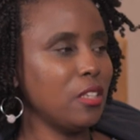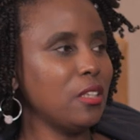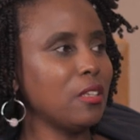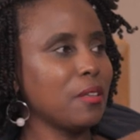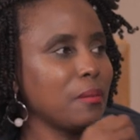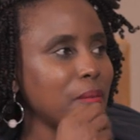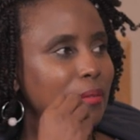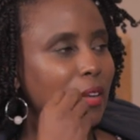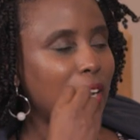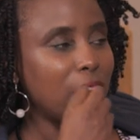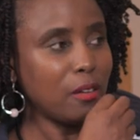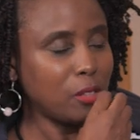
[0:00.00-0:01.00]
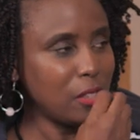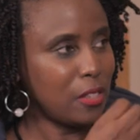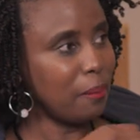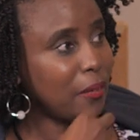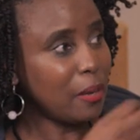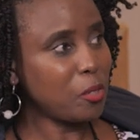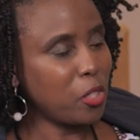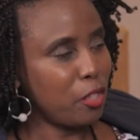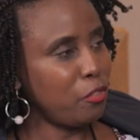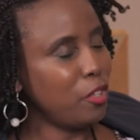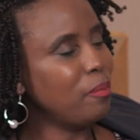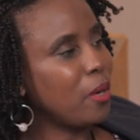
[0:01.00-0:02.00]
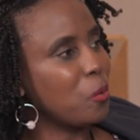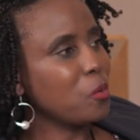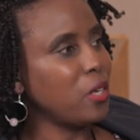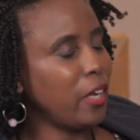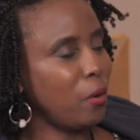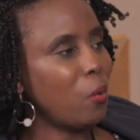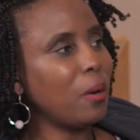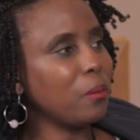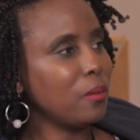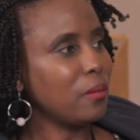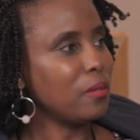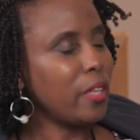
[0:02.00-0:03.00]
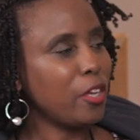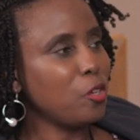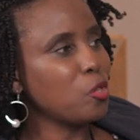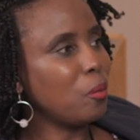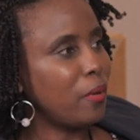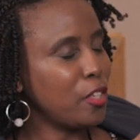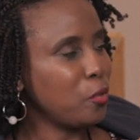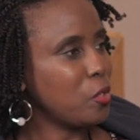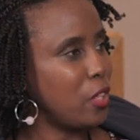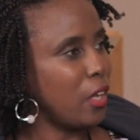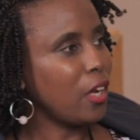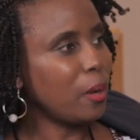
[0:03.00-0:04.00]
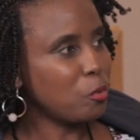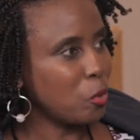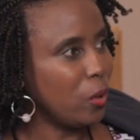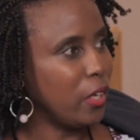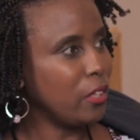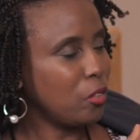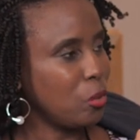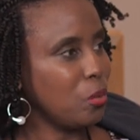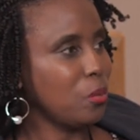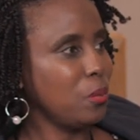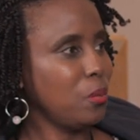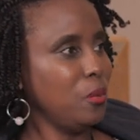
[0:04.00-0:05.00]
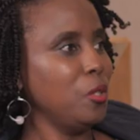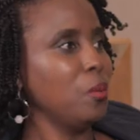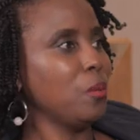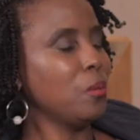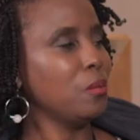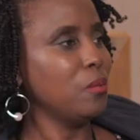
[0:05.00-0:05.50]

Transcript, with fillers: it and after, sometimes actually the feedback was like wow thank you so much for staying up so late to you know